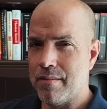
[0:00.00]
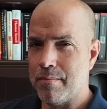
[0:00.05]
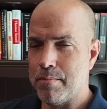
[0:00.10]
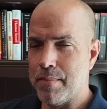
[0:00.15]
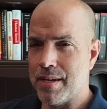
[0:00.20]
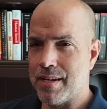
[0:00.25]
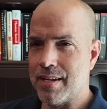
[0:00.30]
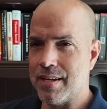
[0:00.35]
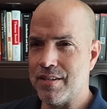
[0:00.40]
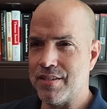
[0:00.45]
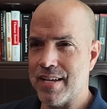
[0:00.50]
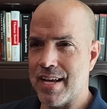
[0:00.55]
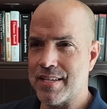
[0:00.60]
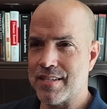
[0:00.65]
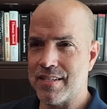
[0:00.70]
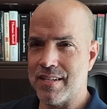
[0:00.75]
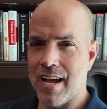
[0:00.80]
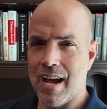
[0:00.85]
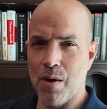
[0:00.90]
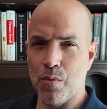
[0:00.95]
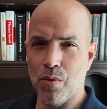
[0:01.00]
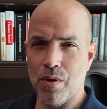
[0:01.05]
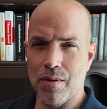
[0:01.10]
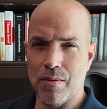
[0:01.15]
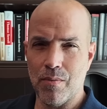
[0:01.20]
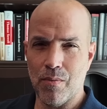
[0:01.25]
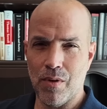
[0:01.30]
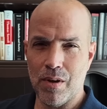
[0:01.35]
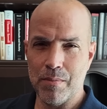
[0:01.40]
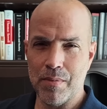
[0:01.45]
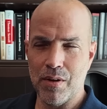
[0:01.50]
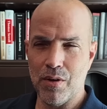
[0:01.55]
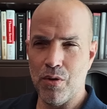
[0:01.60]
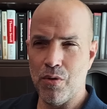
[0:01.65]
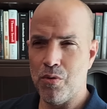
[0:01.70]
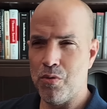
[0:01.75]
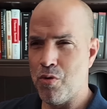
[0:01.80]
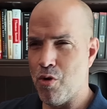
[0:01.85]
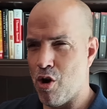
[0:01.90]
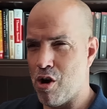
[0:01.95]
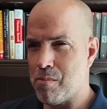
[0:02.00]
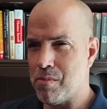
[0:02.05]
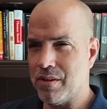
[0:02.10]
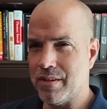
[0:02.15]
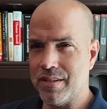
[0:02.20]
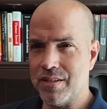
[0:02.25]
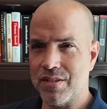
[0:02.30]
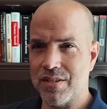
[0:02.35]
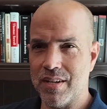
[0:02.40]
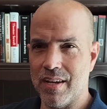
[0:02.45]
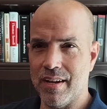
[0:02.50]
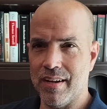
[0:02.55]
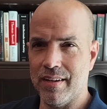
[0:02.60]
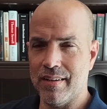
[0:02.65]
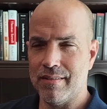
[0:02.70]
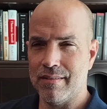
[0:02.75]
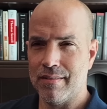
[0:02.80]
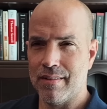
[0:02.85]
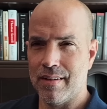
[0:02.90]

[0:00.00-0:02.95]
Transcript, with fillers: because that's not what women normally say.